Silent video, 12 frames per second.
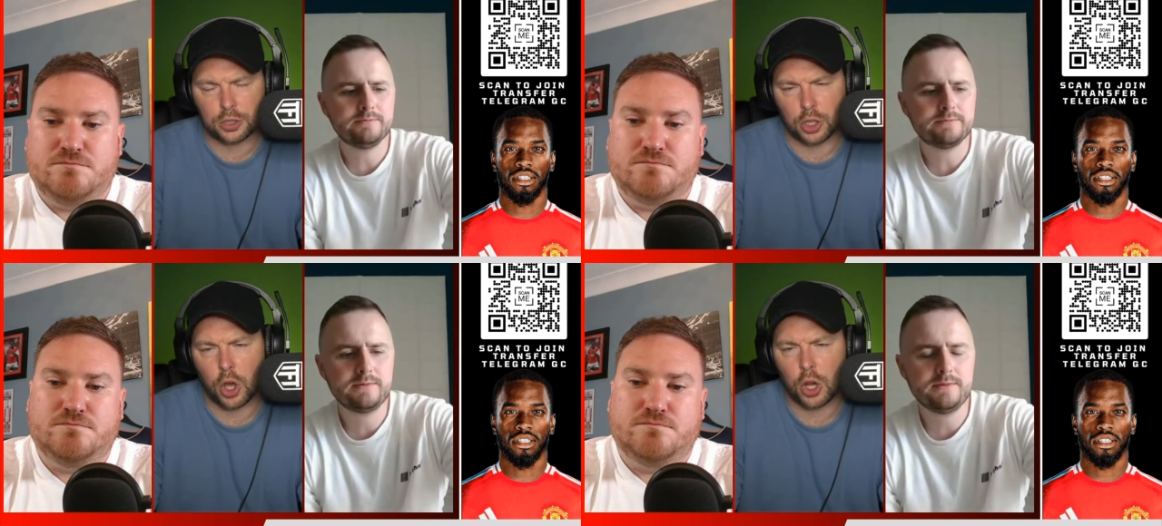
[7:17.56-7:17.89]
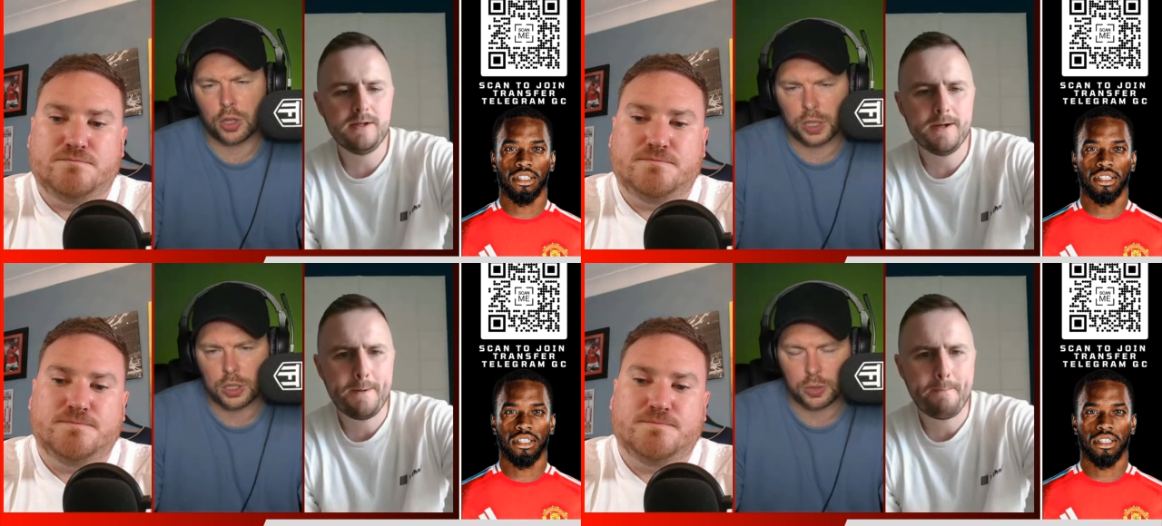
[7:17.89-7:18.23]
Speaker 1: on
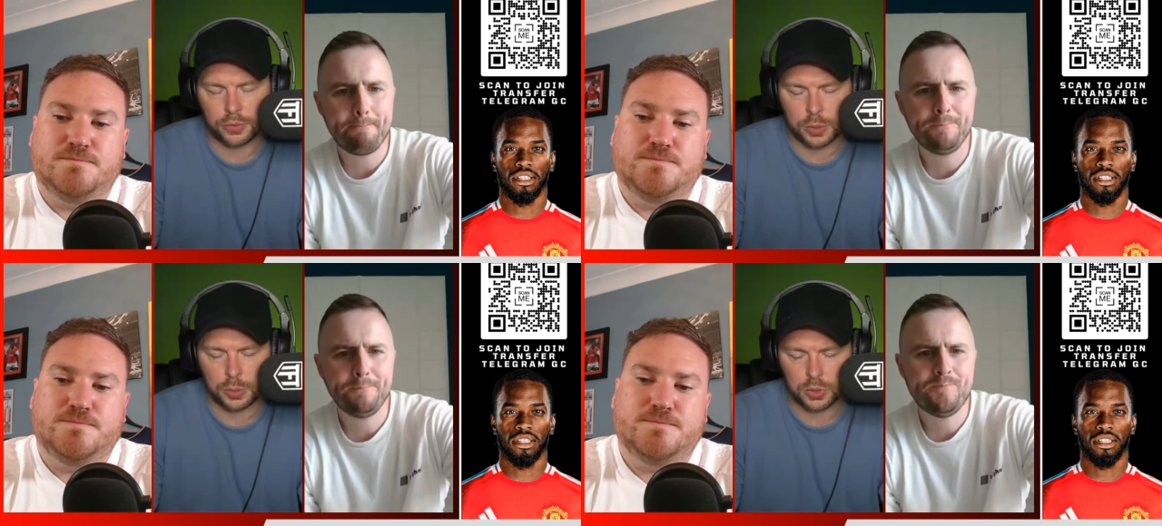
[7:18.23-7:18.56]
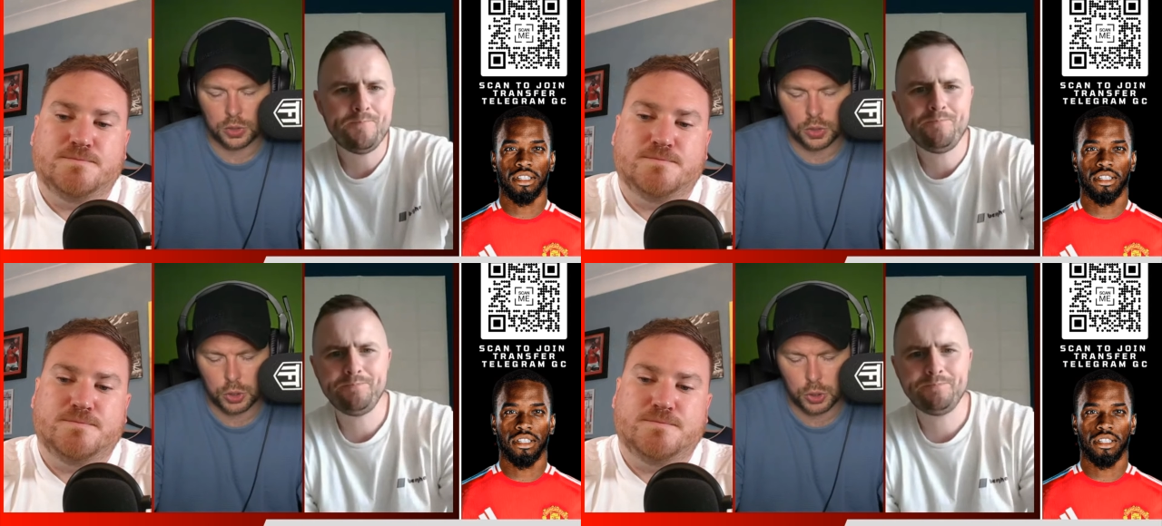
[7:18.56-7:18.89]
holiday because obviously he was
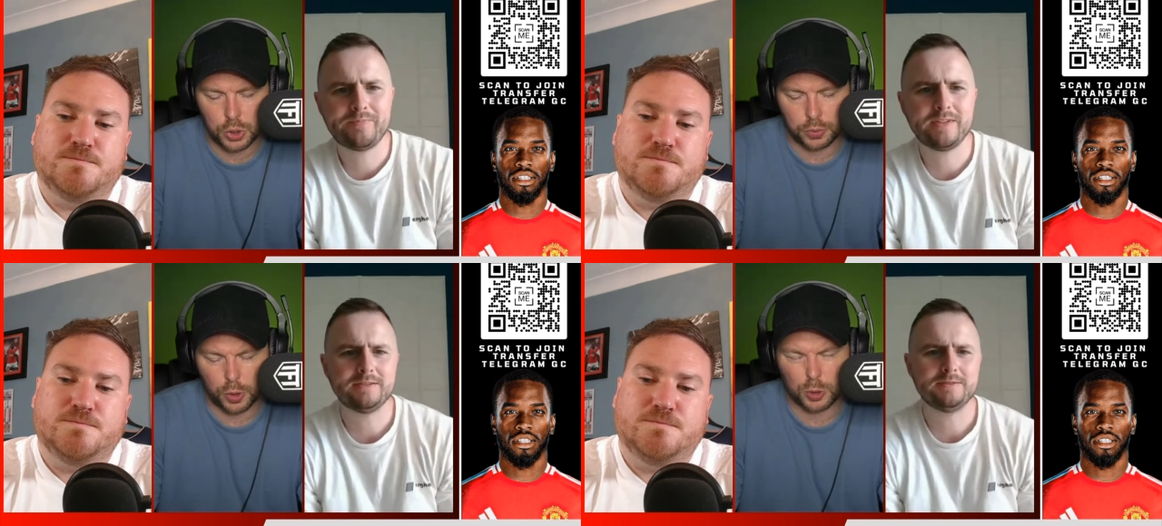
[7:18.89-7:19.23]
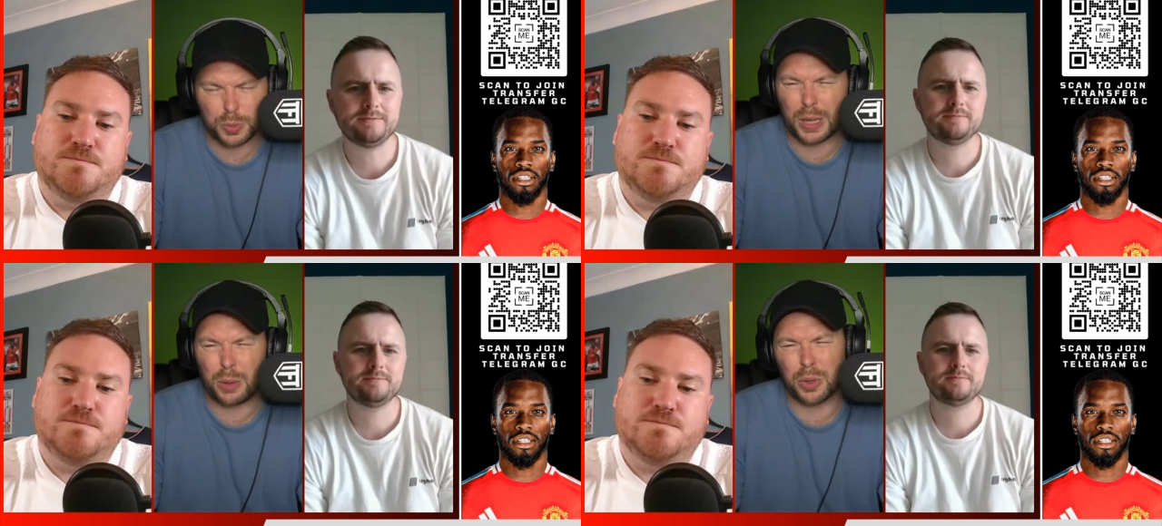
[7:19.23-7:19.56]
at the Euros,
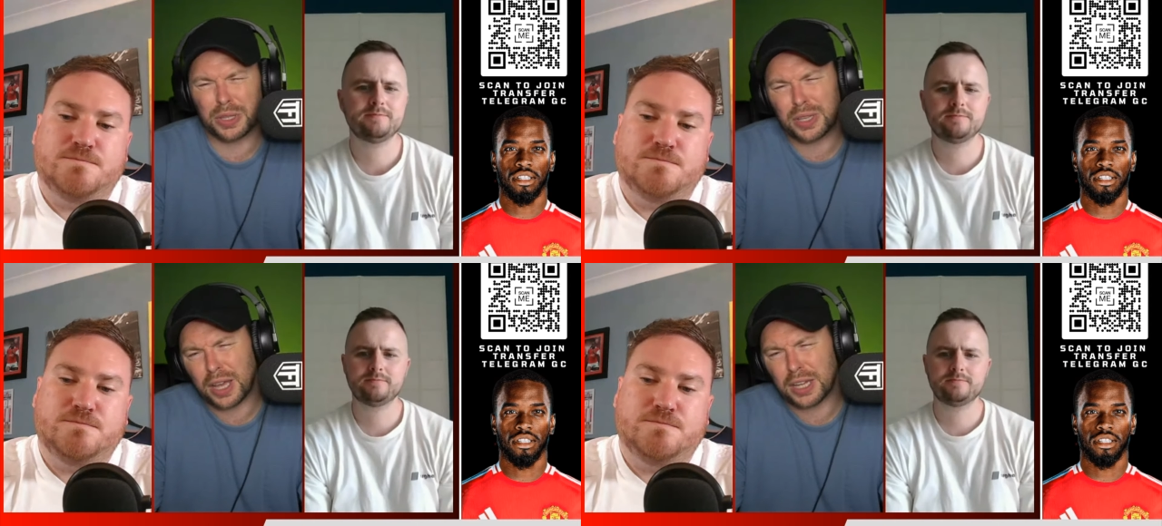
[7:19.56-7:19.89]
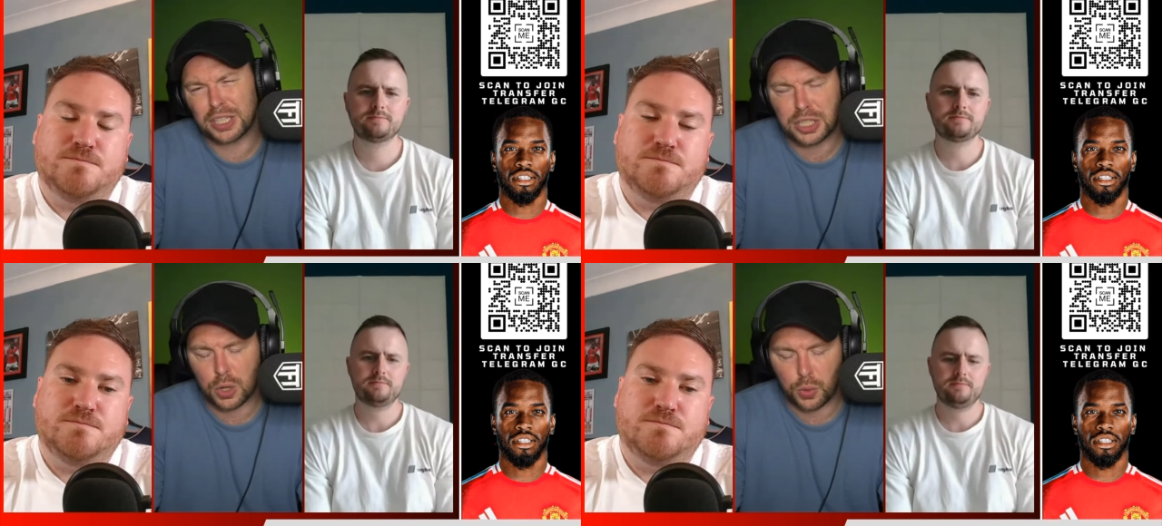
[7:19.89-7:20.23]
but they want to kind
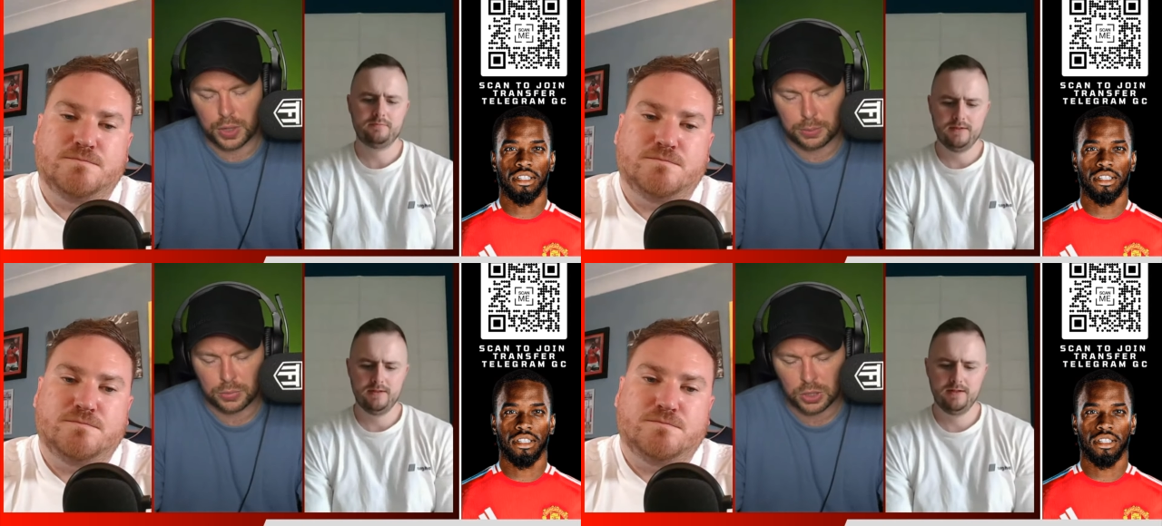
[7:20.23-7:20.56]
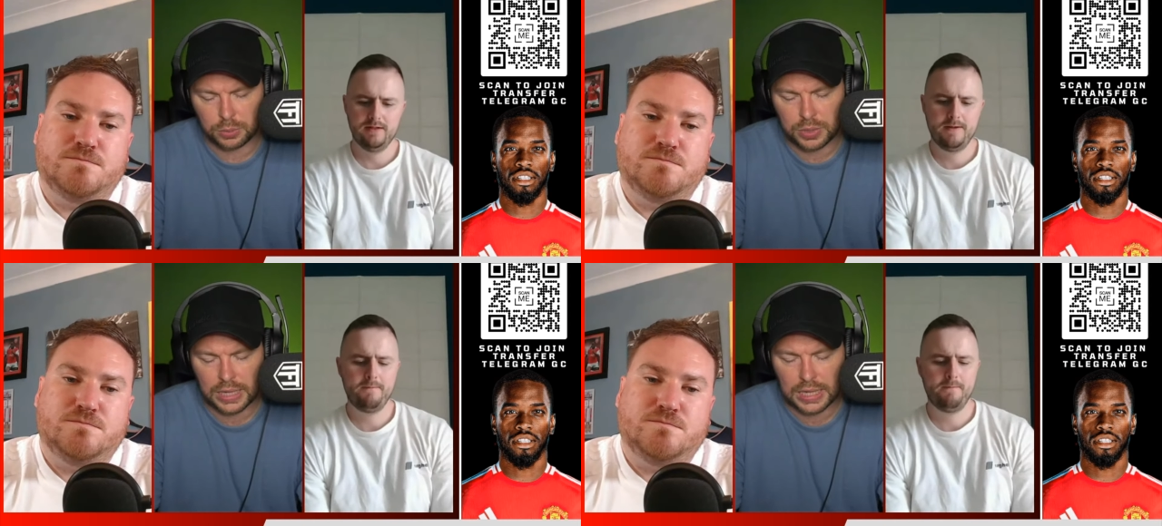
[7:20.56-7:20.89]
of sell him, so
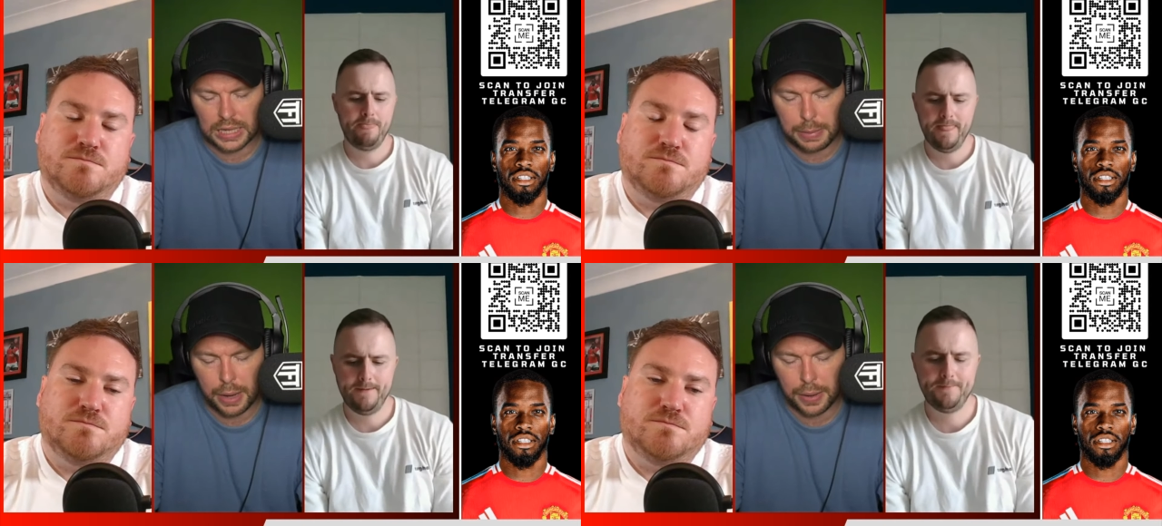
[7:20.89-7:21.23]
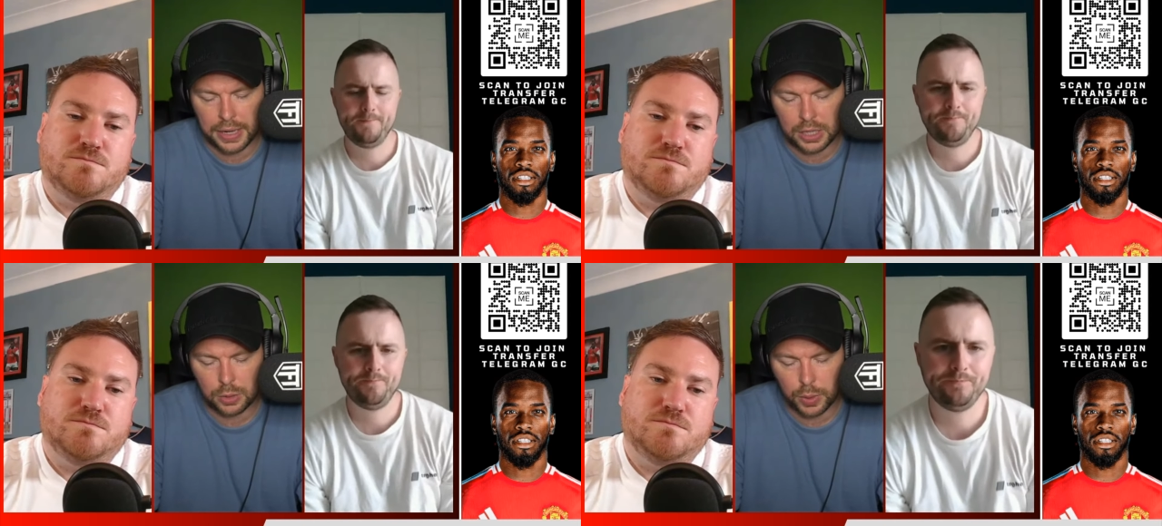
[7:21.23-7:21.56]
I'm taking him out
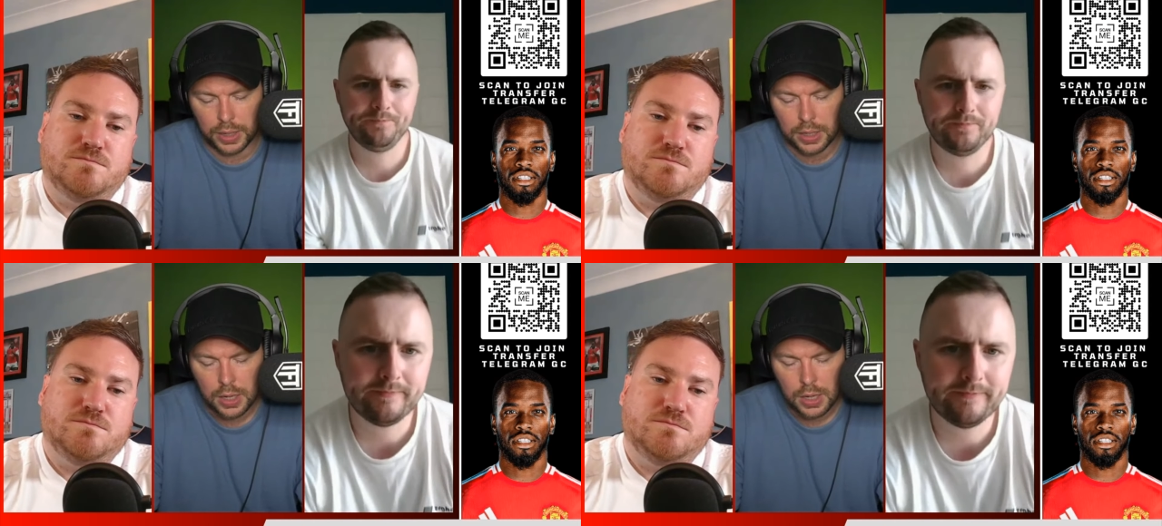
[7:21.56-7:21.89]
anyway.